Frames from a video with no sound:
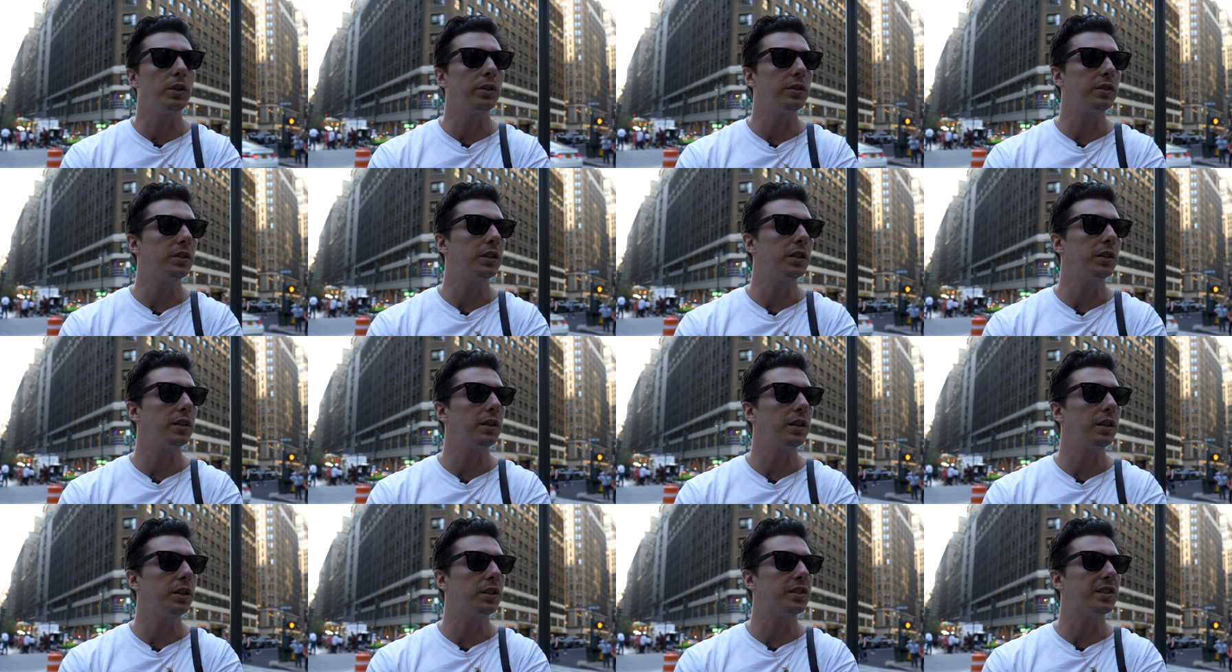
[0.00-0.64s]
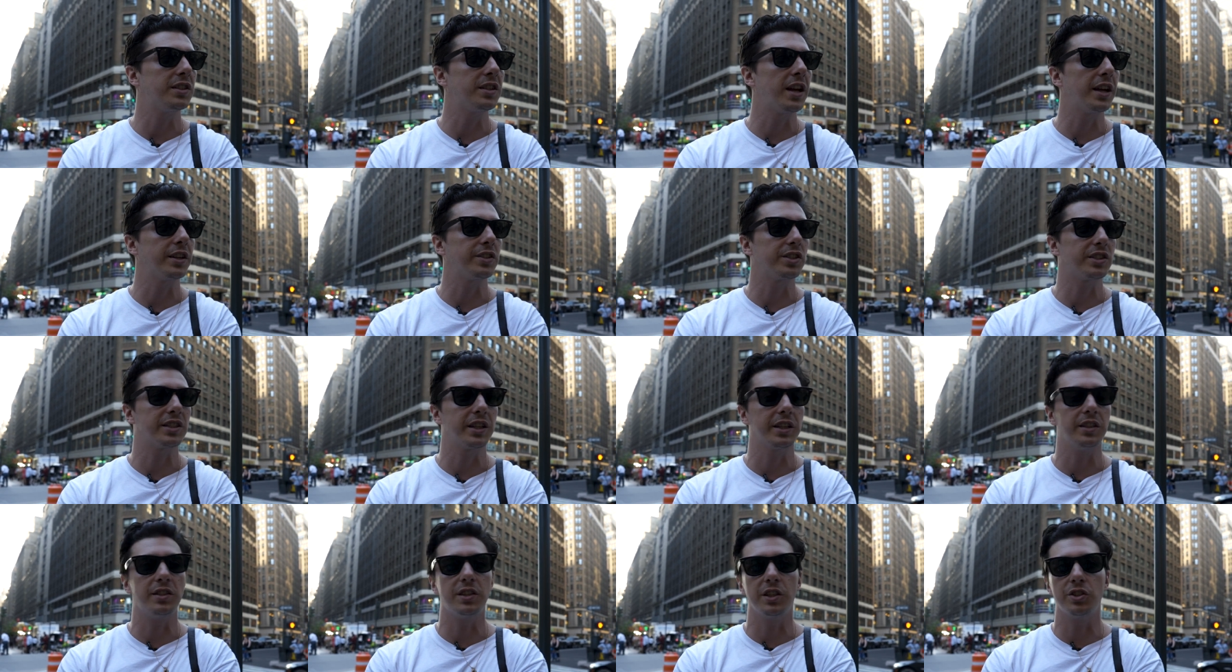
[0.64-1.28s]
You, it's not
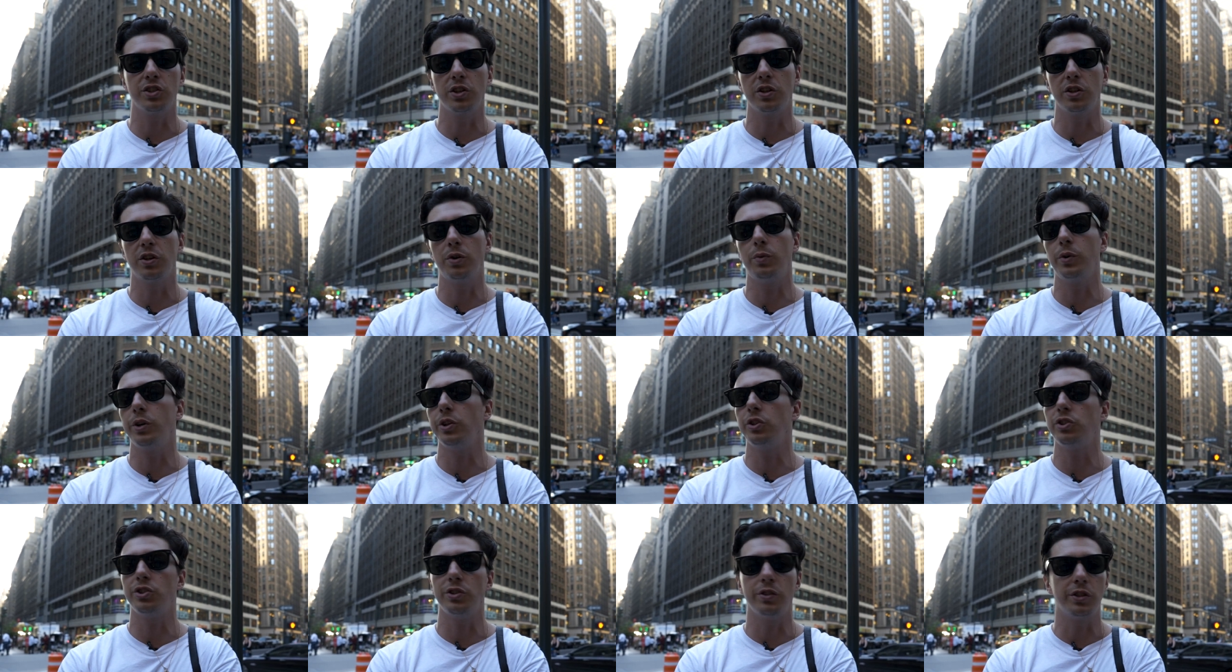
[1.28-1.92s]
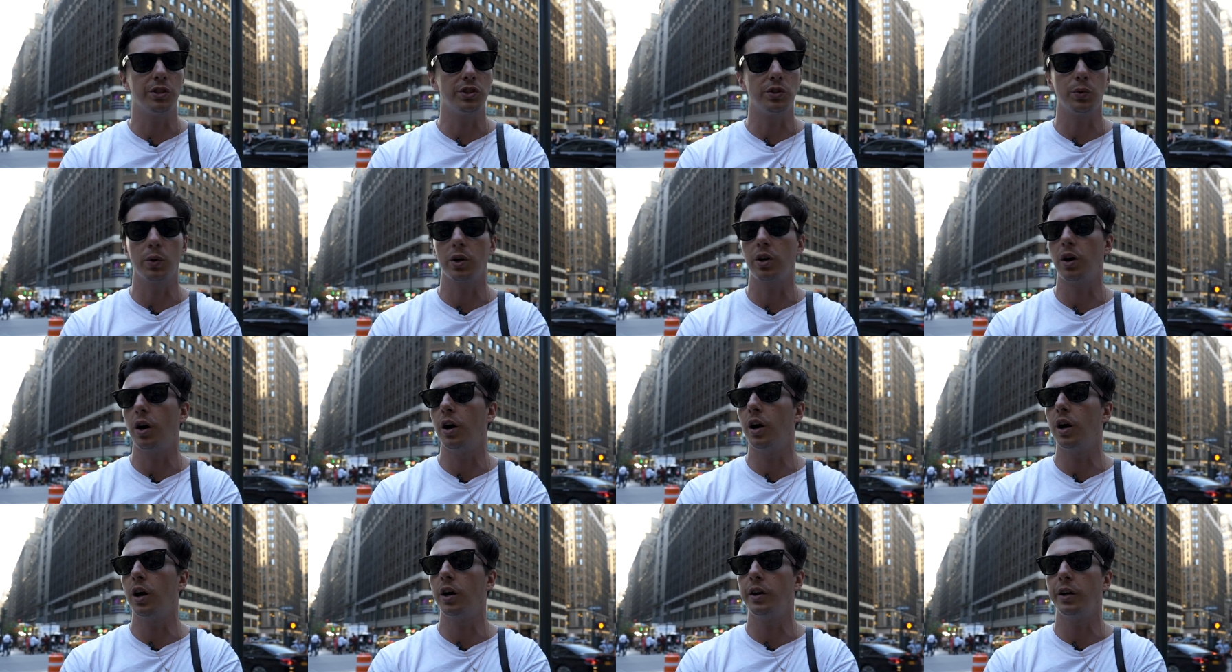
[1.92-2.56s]
just like digital where you shoot it to a
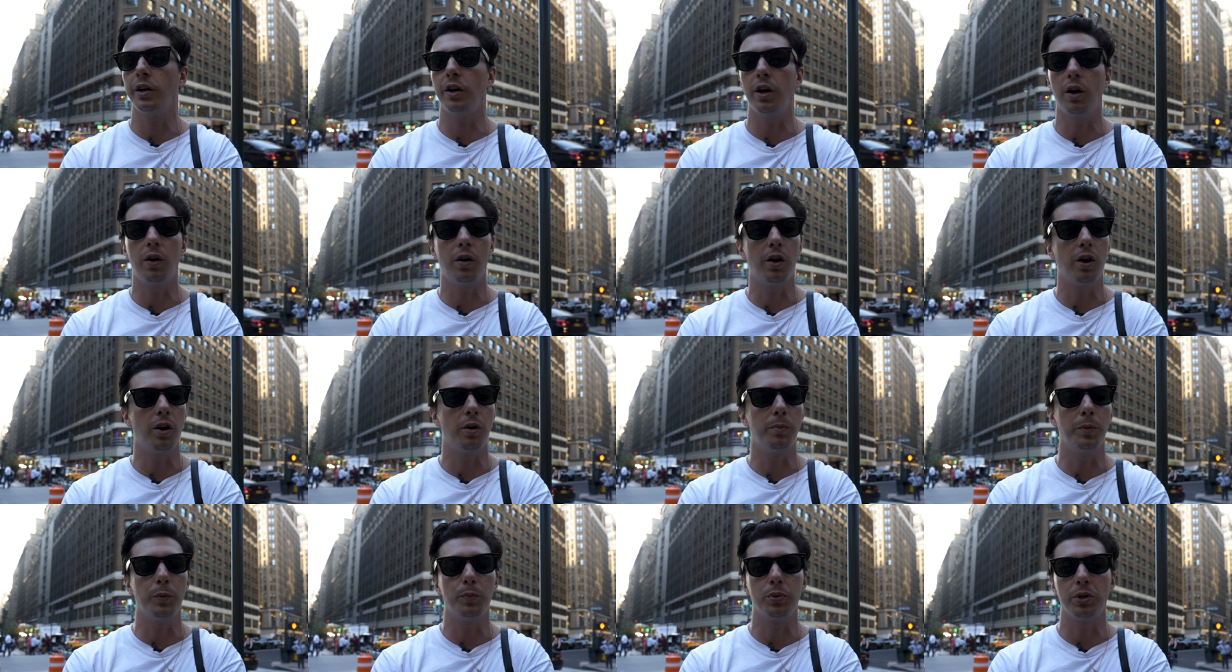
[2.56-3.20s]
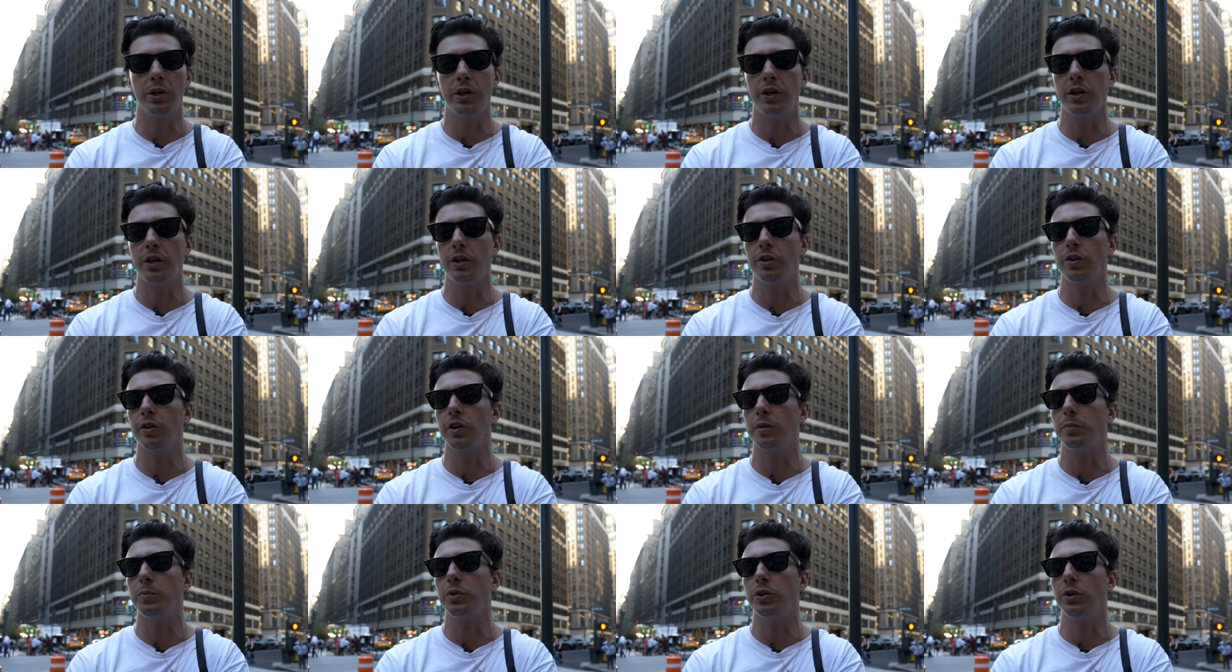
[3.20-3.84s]
card and go home and put it in
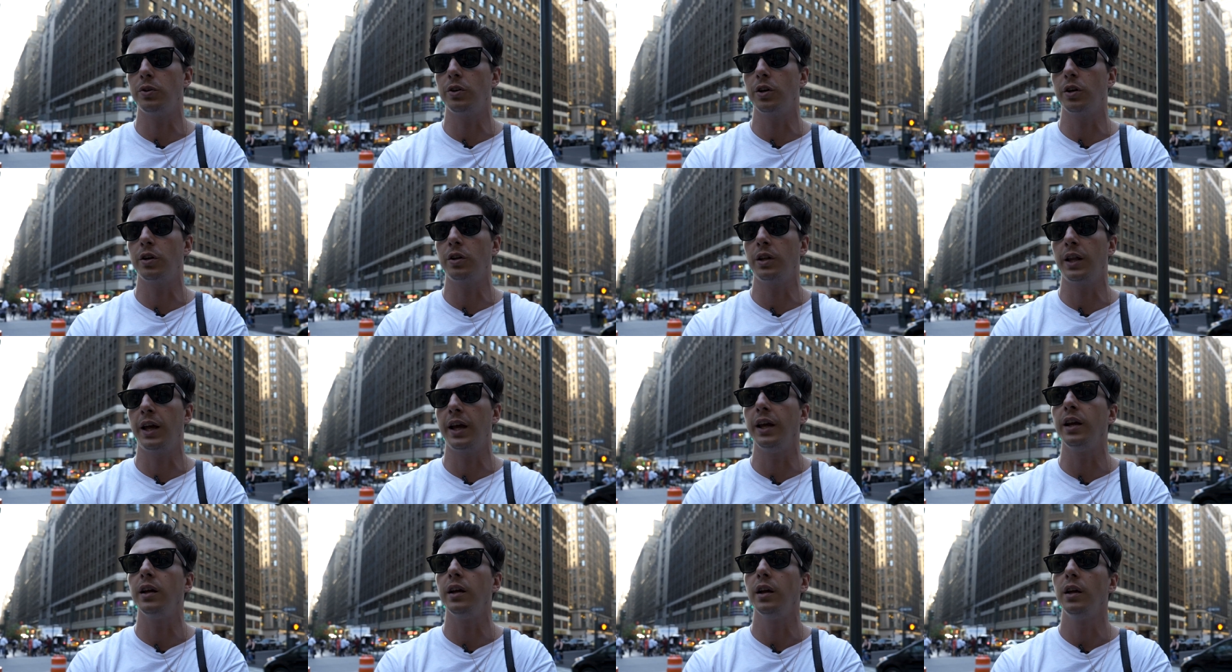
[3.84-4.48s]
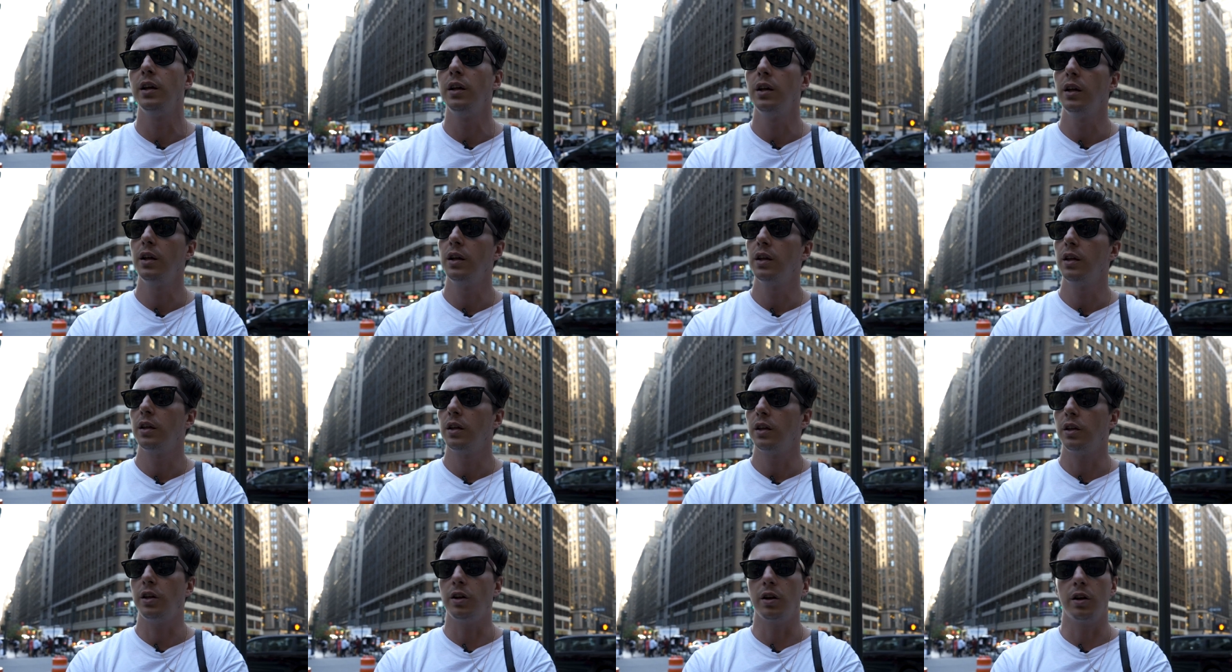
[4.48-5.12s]
your computer. Like,
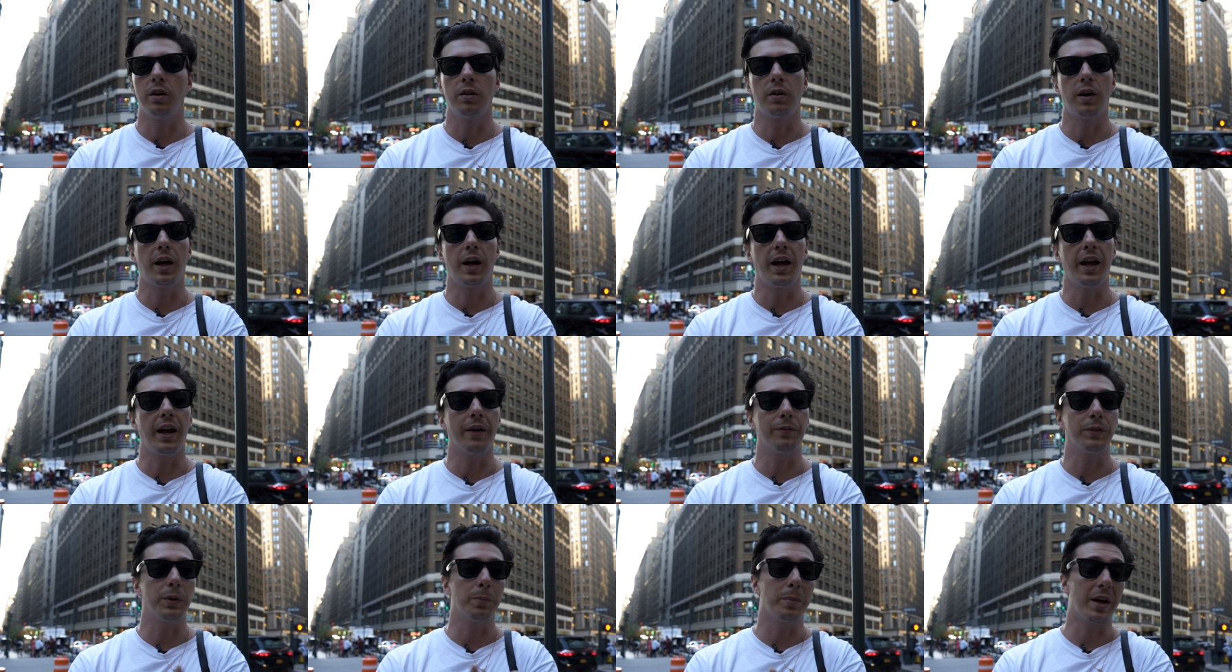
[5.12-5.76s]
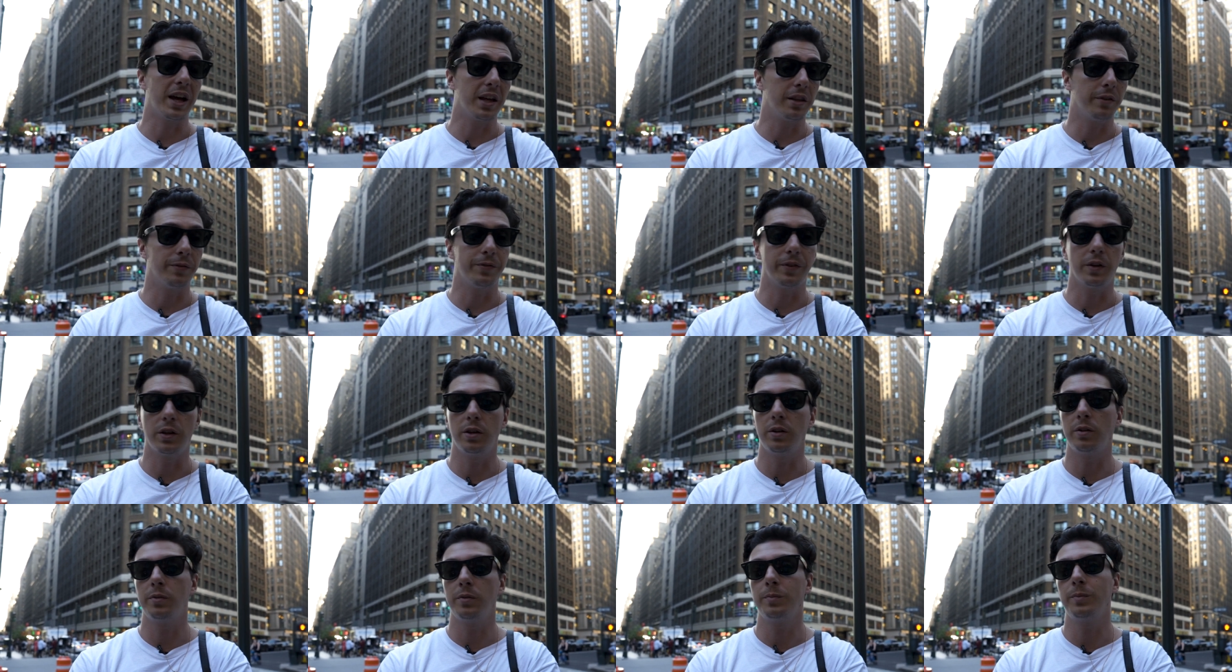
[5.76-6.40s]
you know, I have to buy the
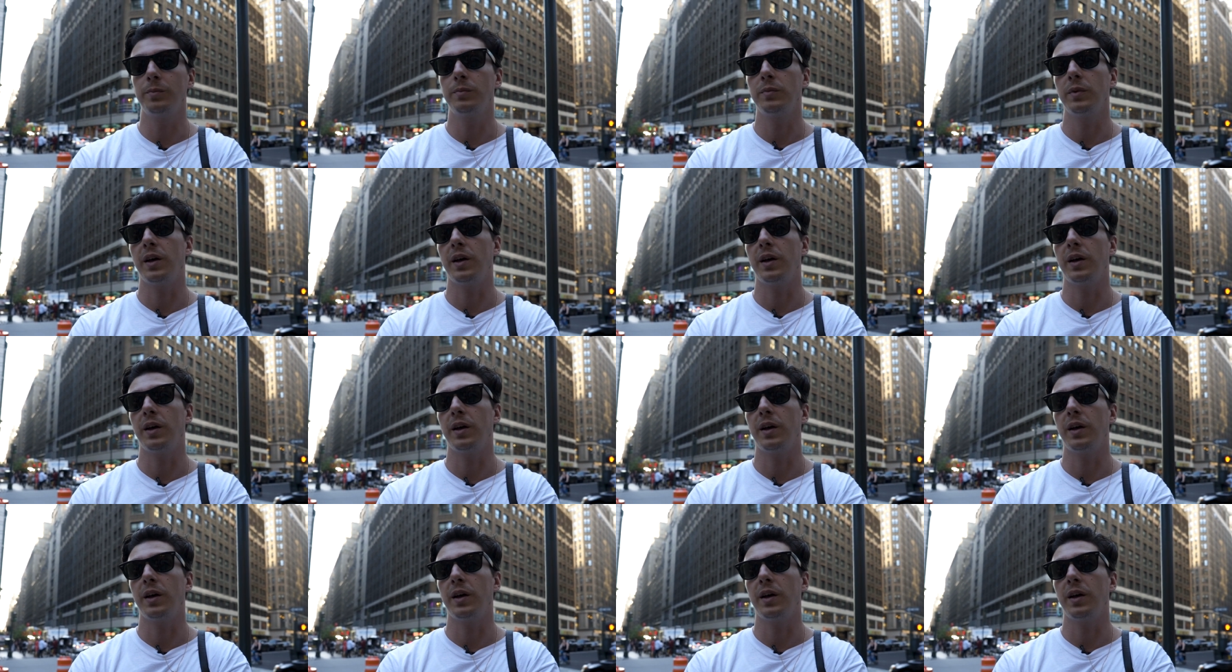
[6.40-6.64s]
film.